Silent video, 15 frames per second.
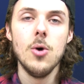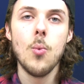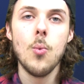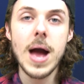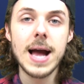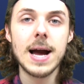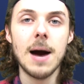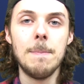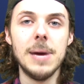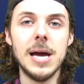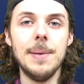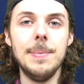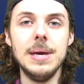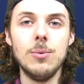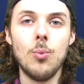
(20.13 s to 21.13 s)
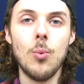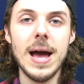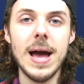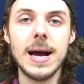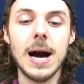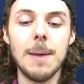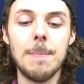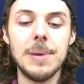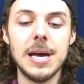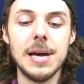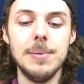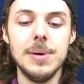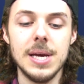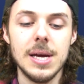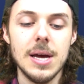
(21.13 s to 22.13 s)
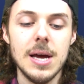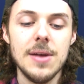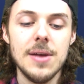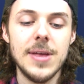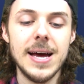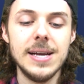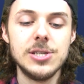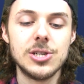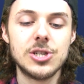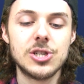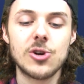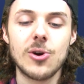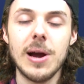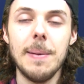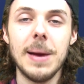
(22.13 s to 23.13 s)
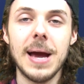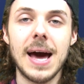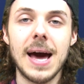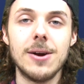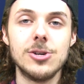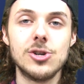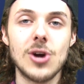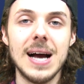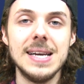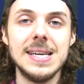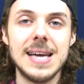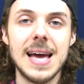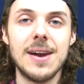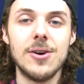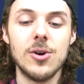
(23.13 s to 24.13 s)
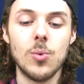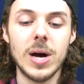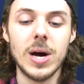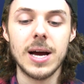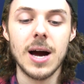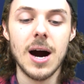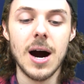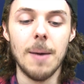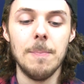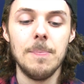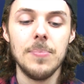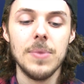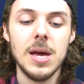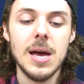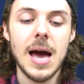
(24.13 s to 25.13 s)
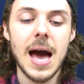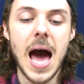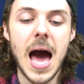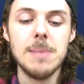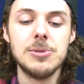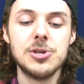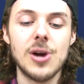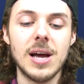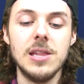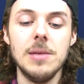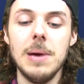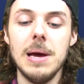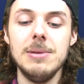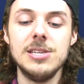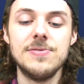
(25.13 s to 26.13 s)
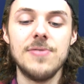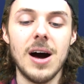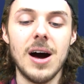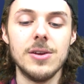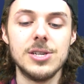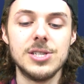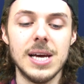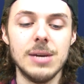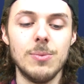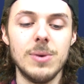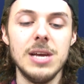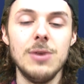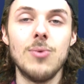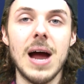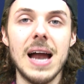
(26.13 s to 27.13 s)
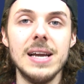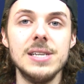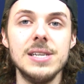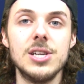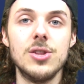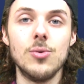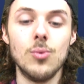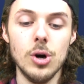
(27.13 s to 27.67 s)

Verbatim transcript: Wake up, baby, wake up, baby, then just screaming at her, trying to get her to wake up. Adam Schreck, the baby's father, said when he ran into the